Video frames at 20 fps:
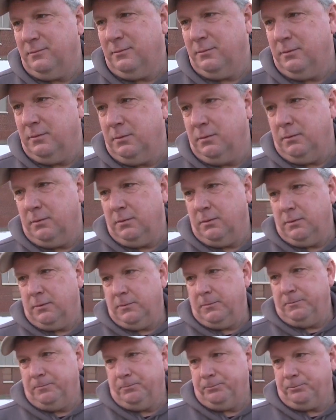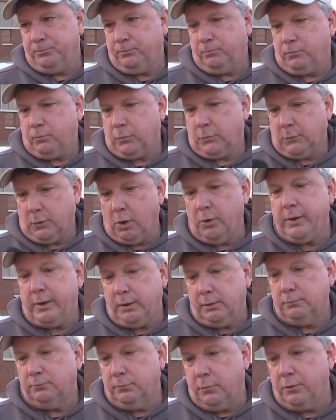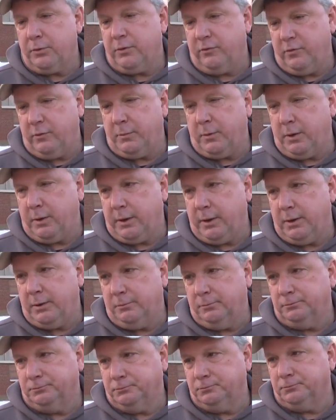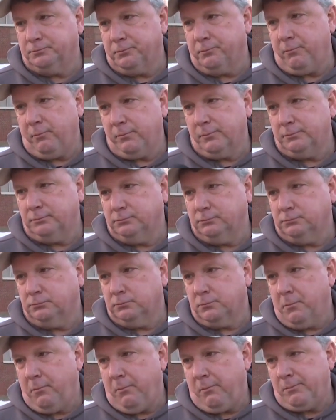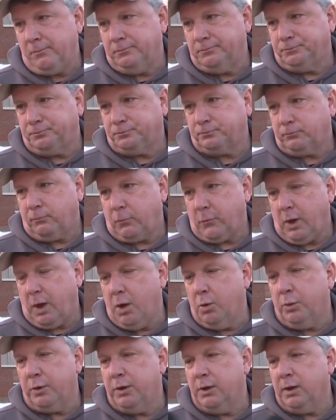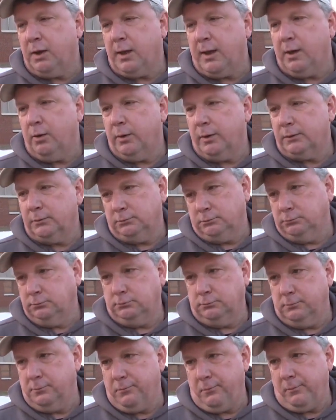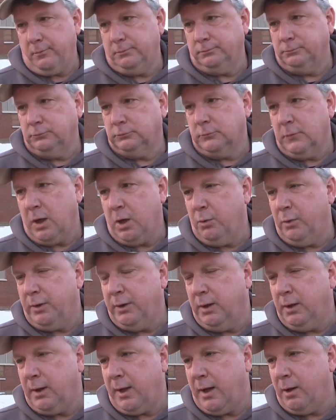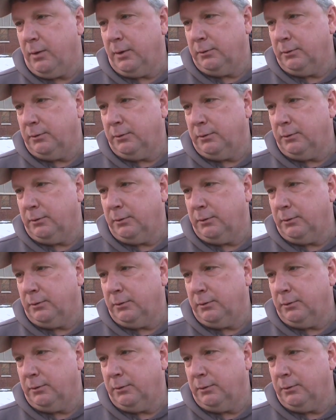kids old enough to use an app? Oh, yeah. Both of them are, yeah. And if they had this on their phone, what would you I tell them? allow it. I wouldn't allow